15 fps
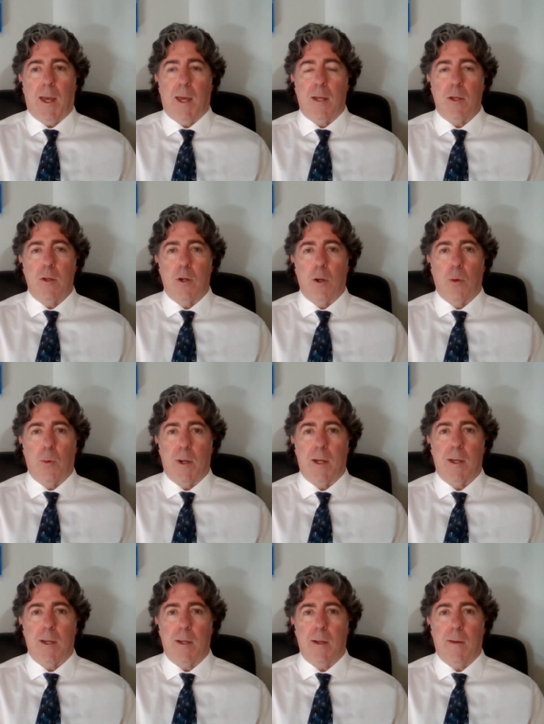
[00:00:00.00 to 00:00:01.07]
And you know
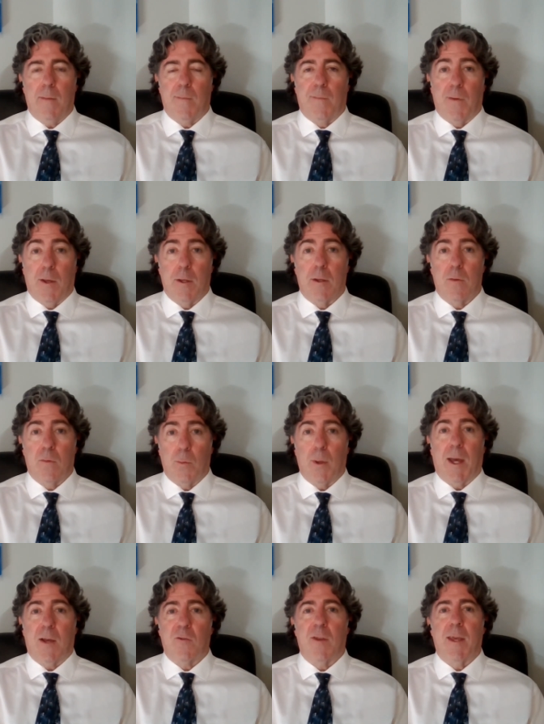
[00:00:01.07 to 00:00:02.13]
what? Felons
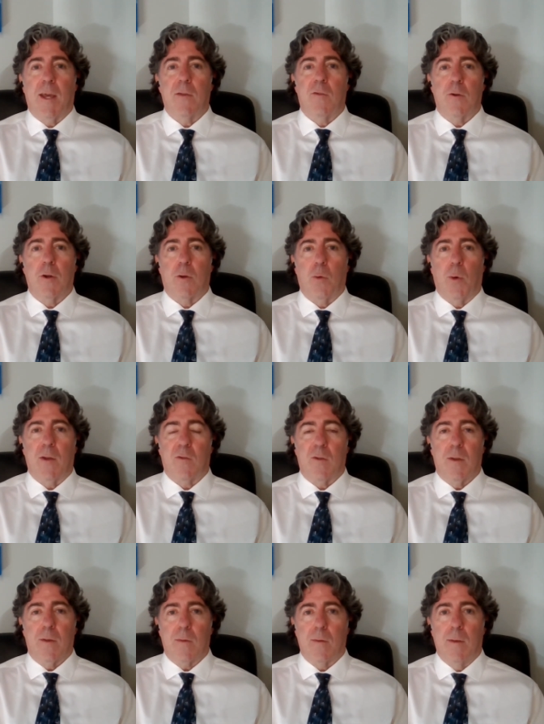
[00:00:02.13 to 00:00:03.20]
will actually answer your
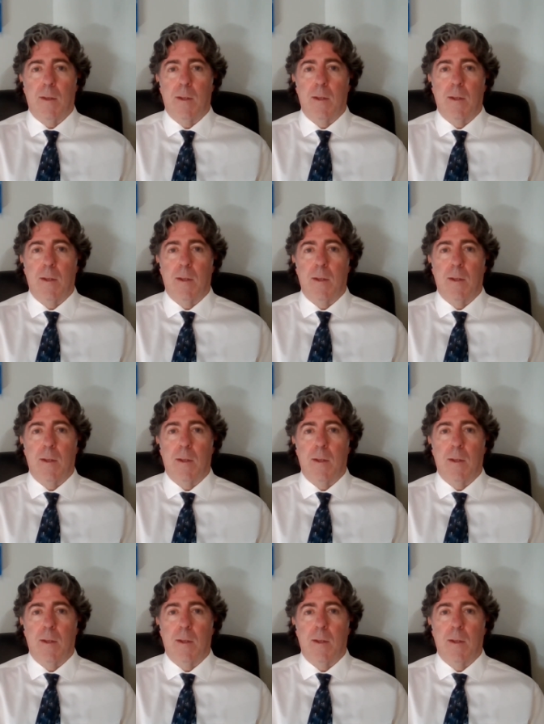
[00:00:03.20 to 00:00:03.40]
questions.